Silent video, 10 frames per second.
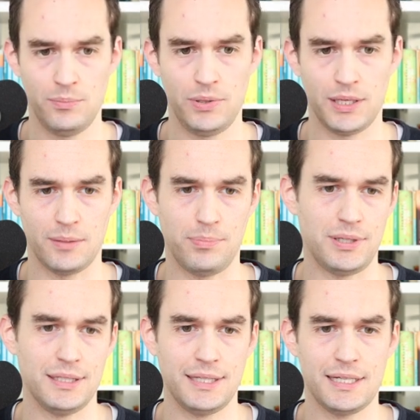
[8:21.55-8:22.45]
pick a
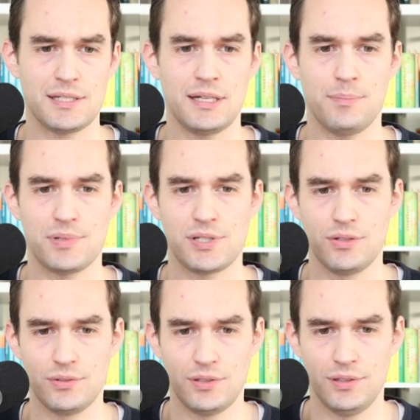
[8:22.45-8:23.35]
podcast
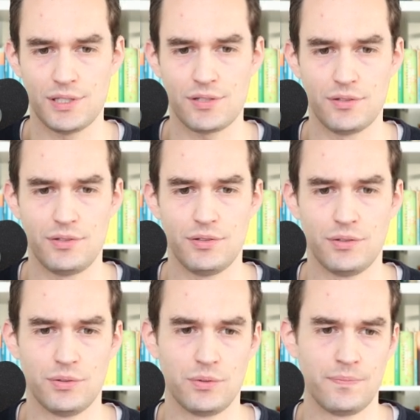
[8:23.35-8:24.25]
episode to listen
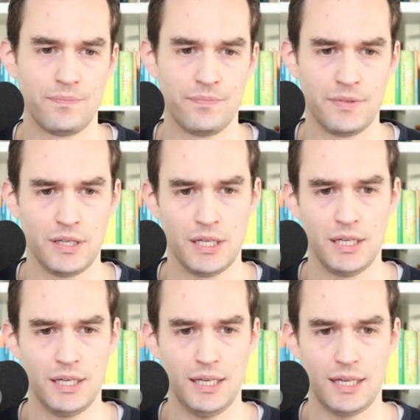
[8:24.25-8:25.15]
to,
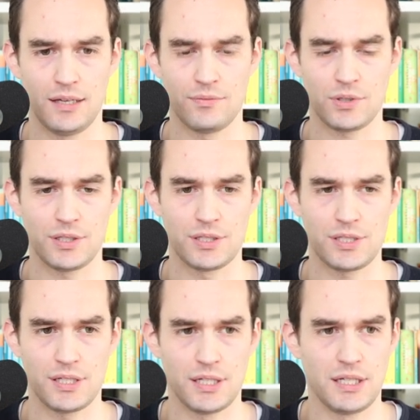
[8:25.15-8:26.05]
and we're going to
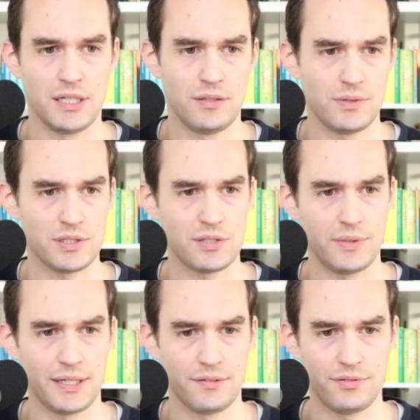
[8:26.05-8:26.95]
say, what else do
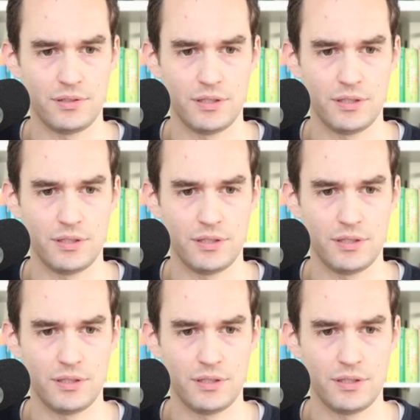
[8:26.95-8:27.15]
we have?